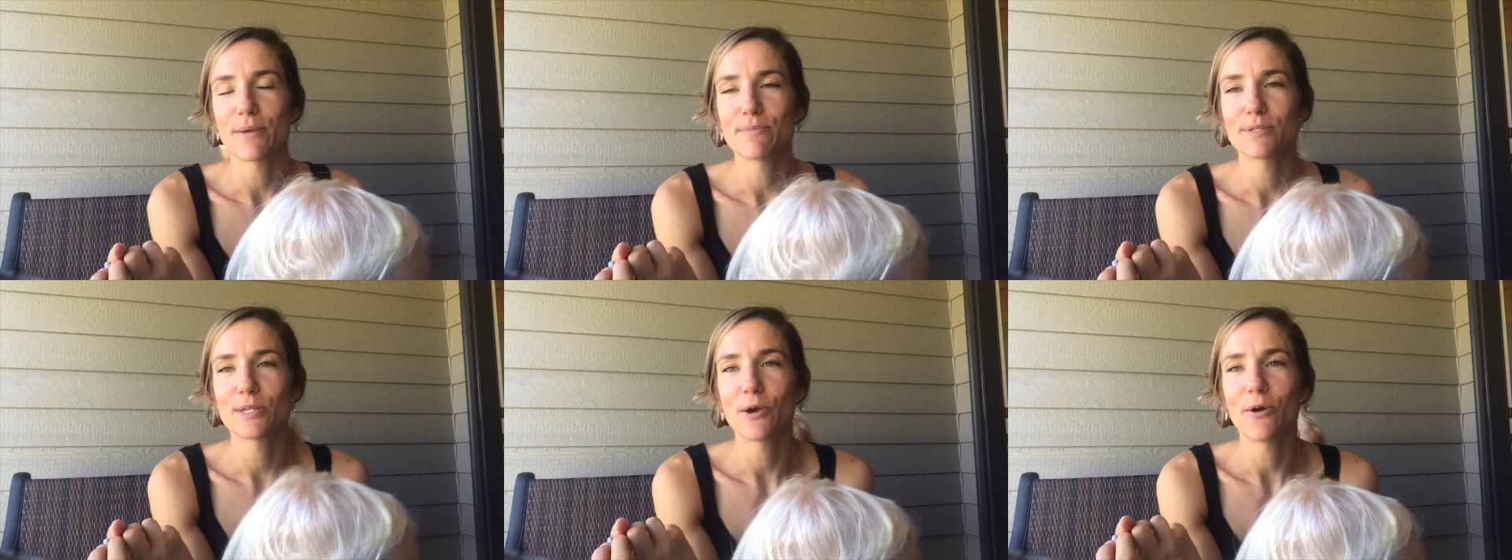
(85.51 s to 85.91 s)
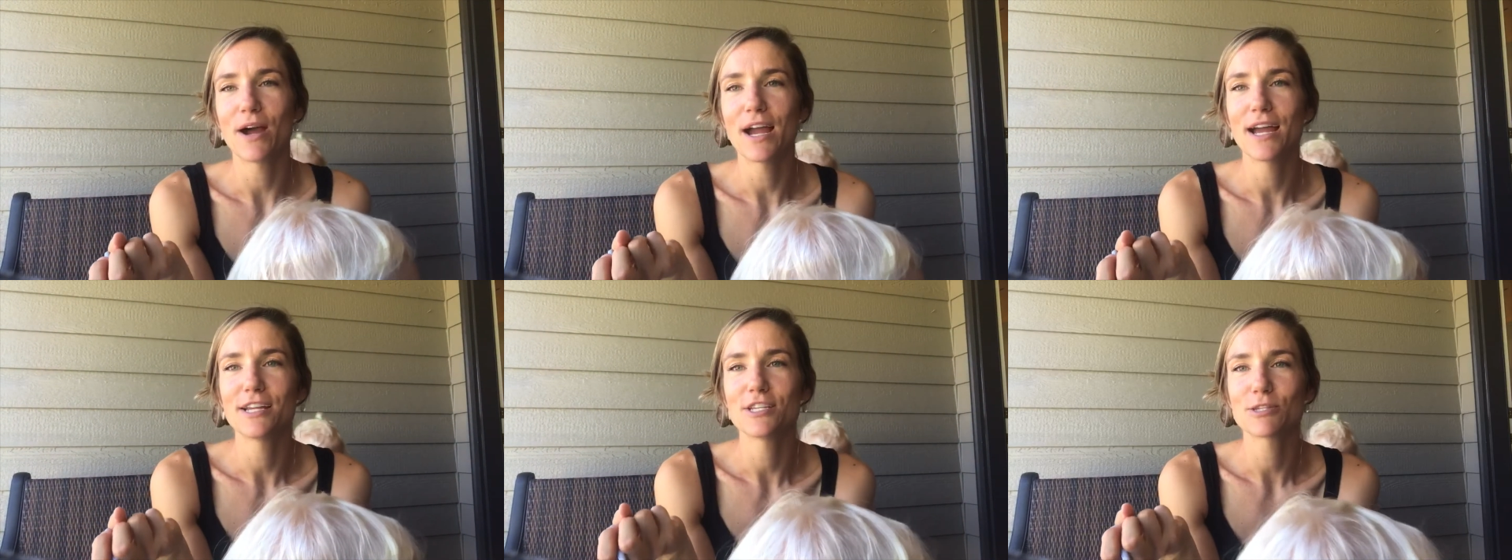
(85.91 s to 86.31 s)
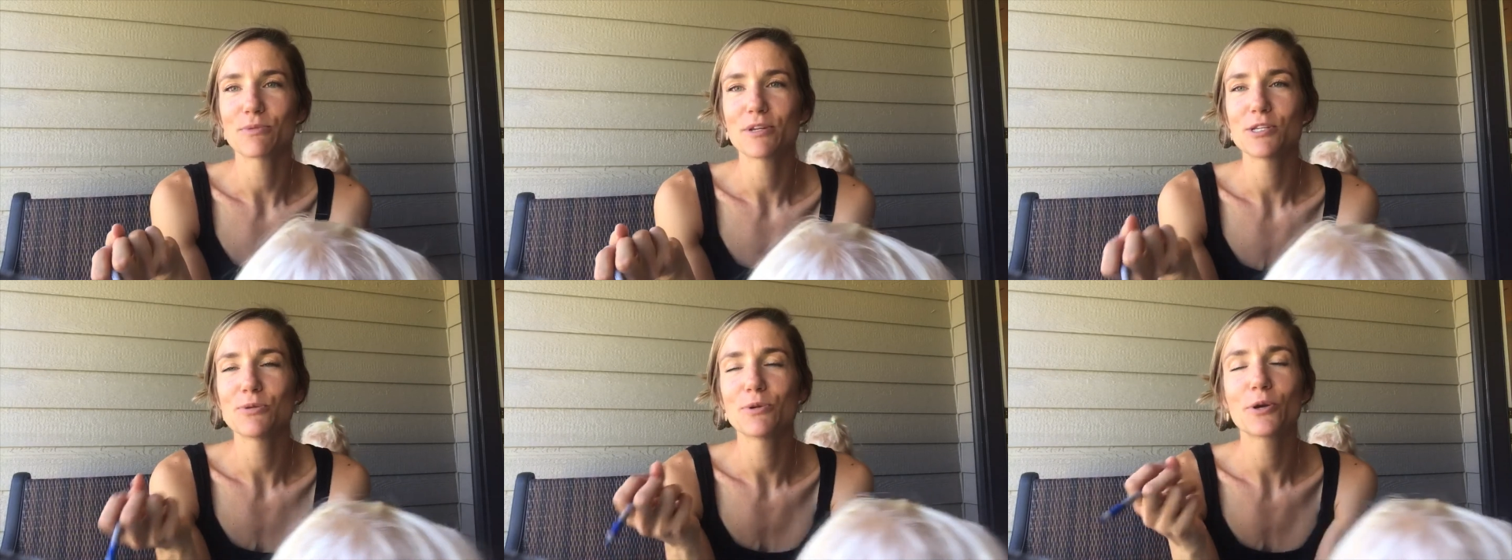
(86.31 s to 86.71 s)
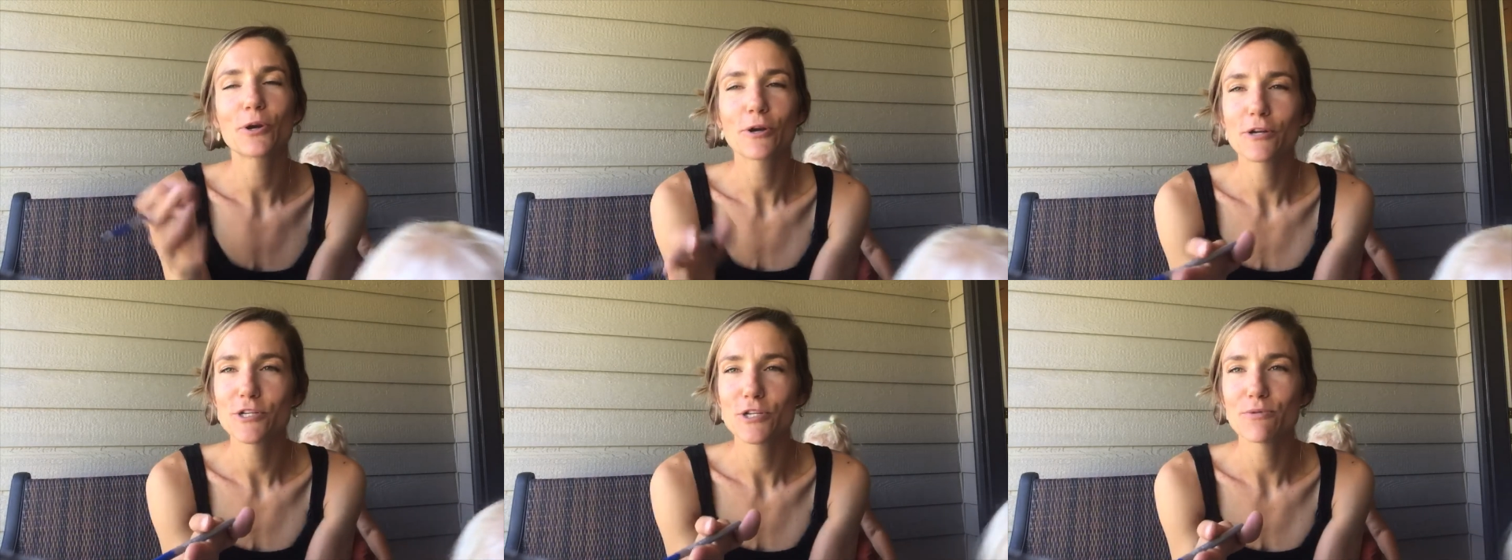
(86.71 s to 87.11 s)
So I just wanted to
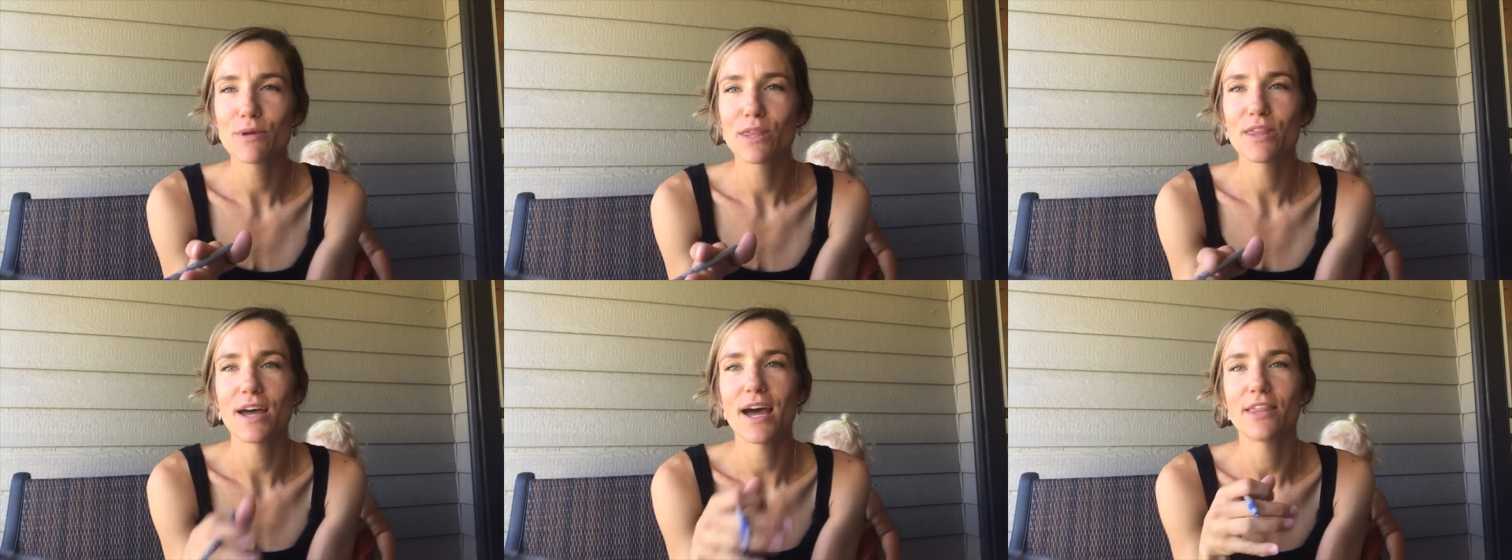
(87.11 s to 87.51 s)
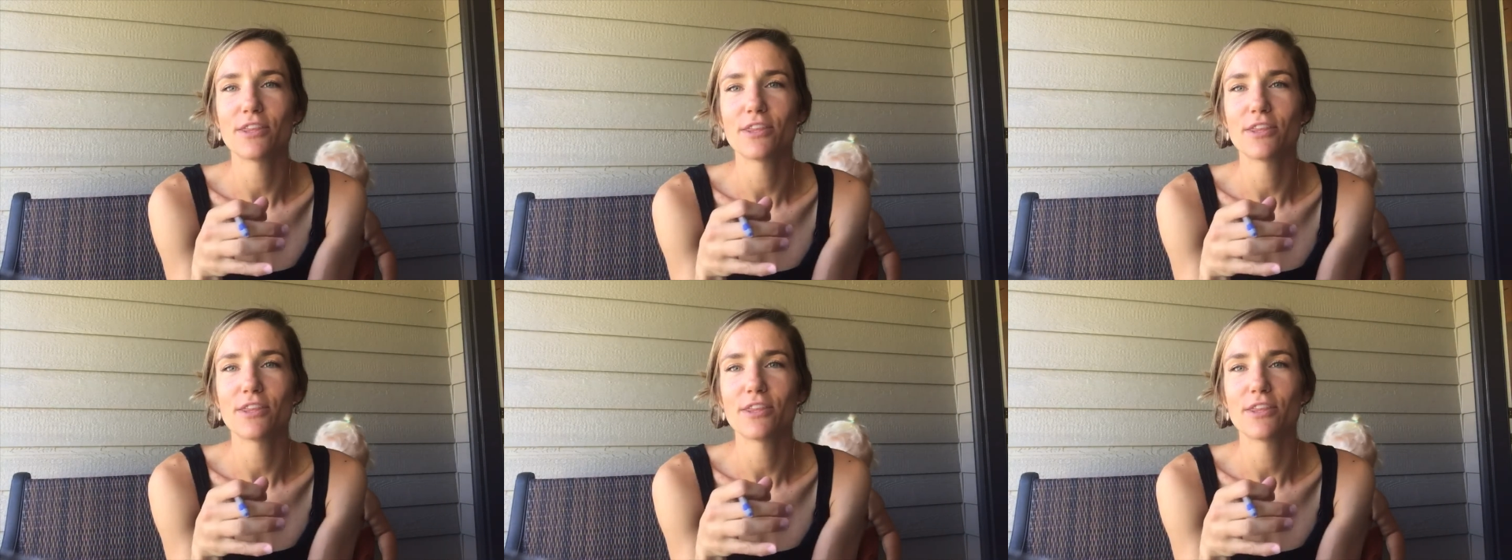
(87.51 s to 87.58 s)
encourage you with that.